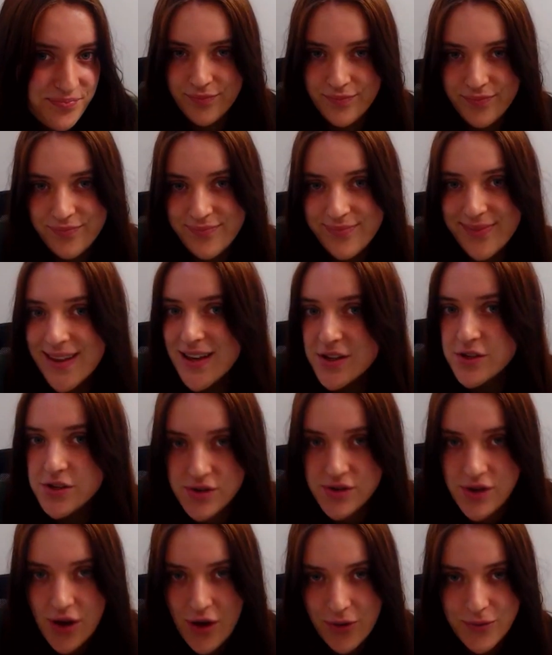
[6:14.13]
So,
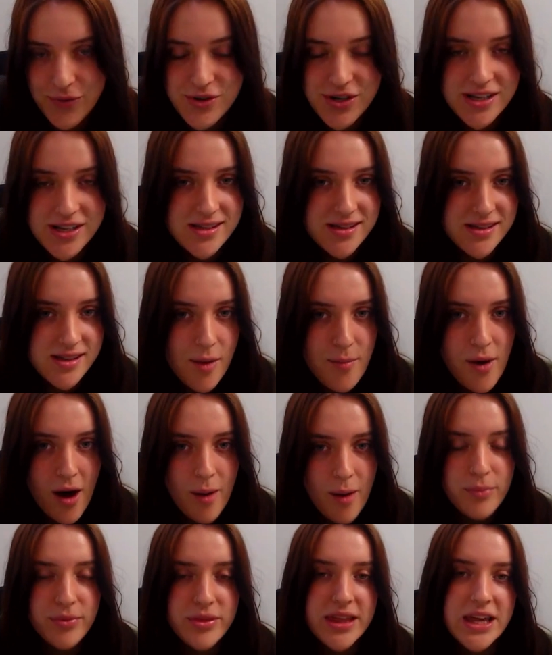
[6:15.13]
to sum up, the
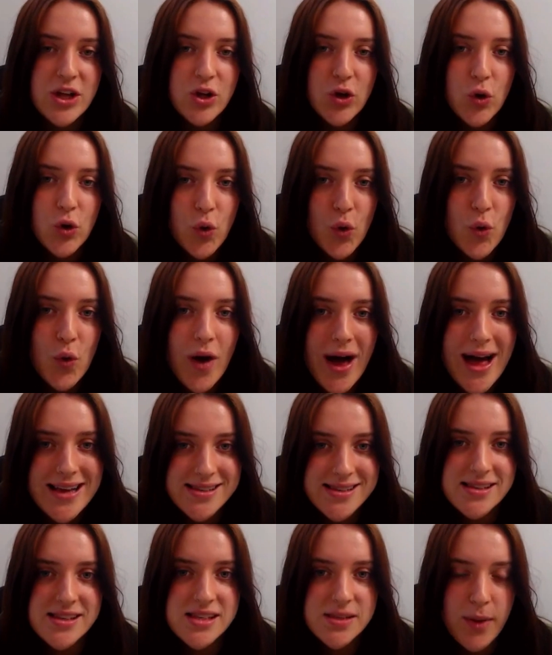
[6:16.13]
core essence
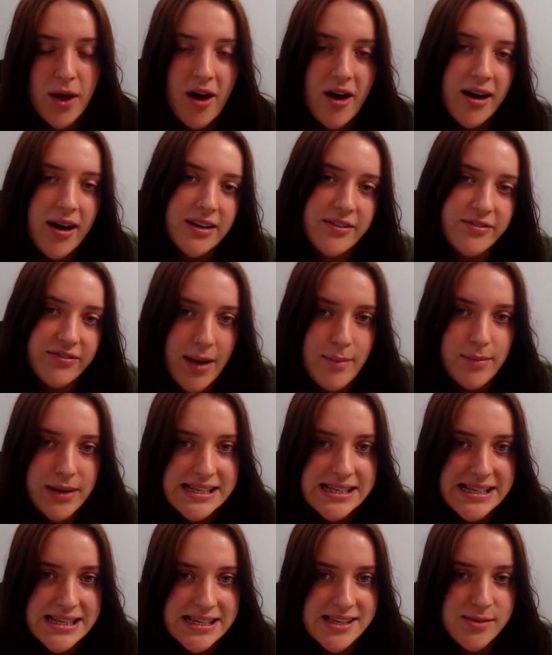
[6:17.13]
behind family
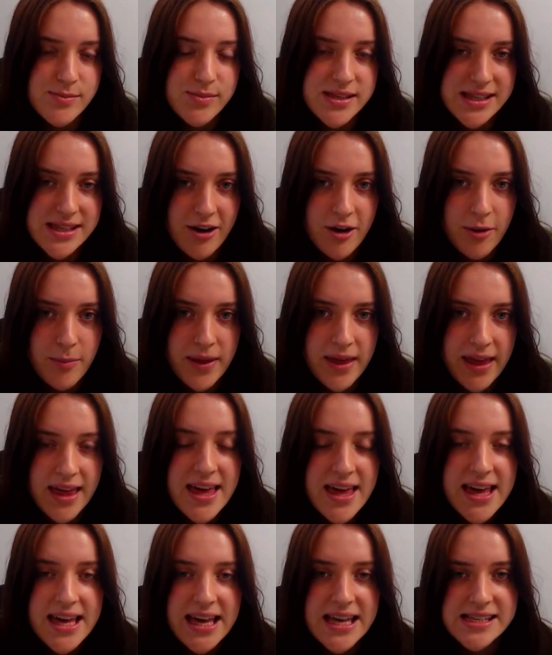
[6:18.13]
systems therapy is
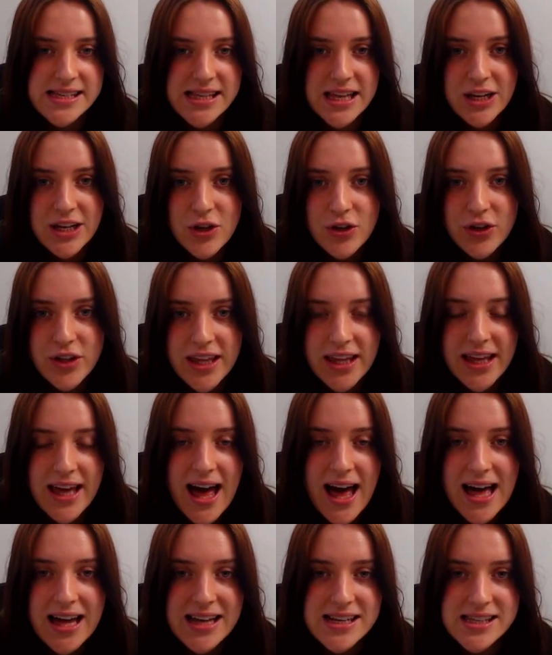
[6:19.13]
that looking at the
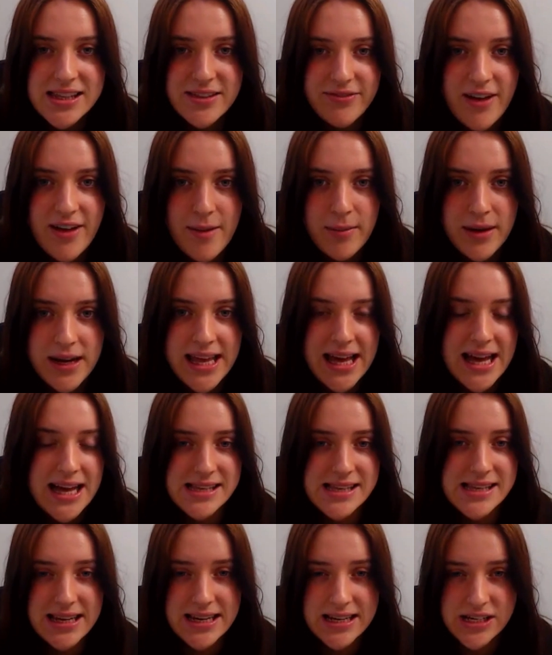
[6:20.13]
family as an
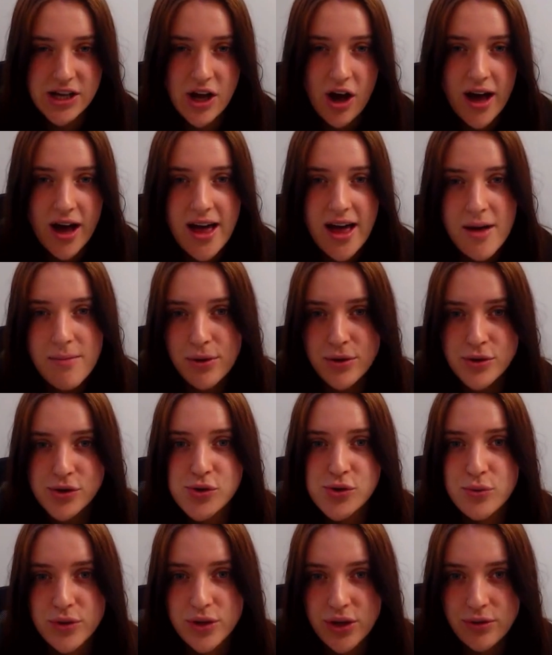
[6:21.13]
entire emotional
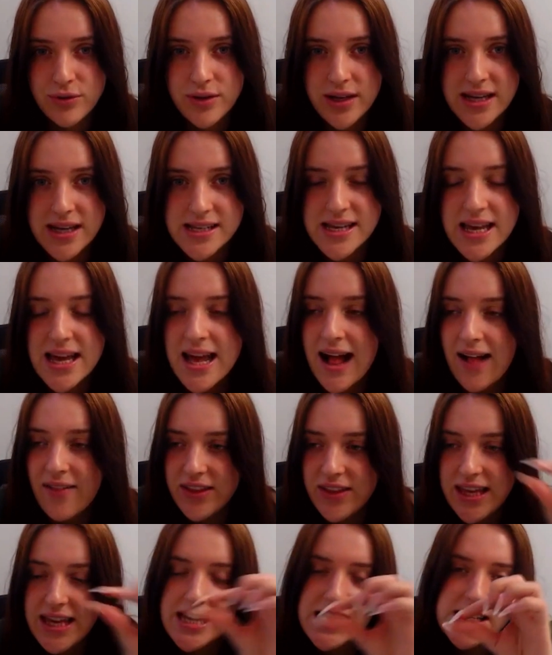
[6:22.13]
unit and the
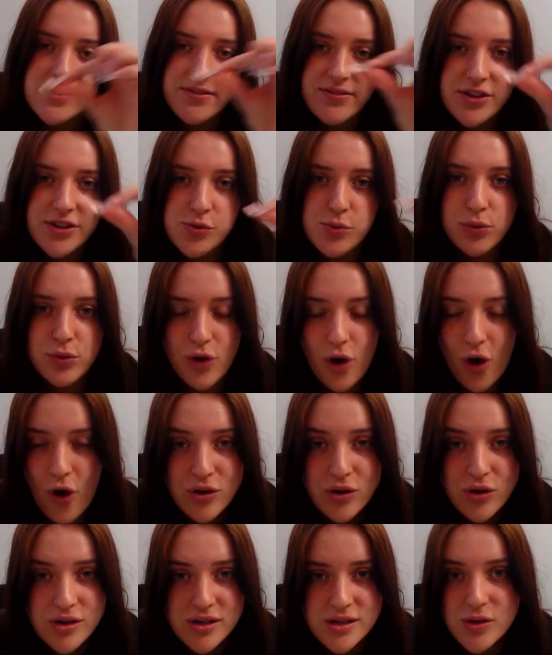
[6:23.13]
individual cogs
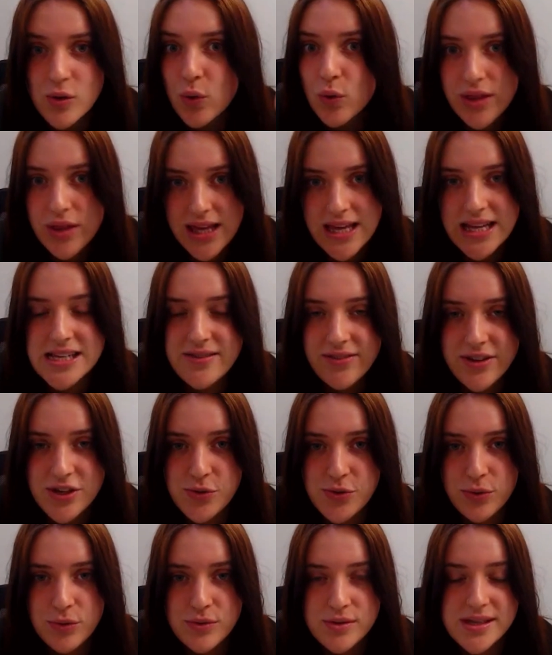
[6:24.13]
or the individuals
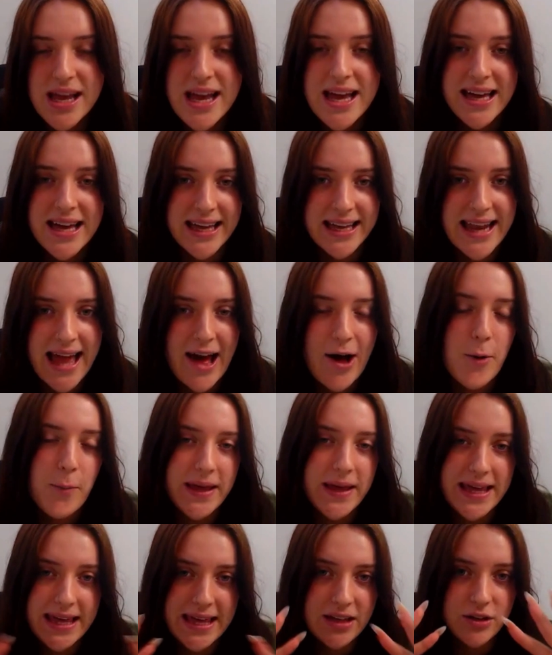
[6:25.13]
can help heal
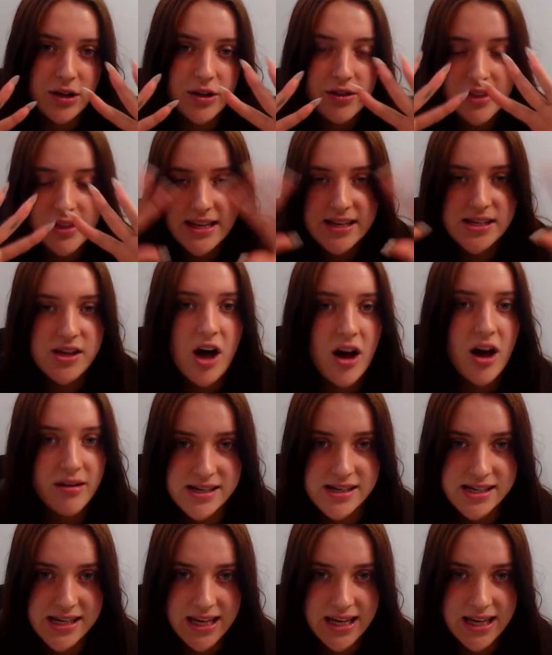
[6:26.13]
the entirety.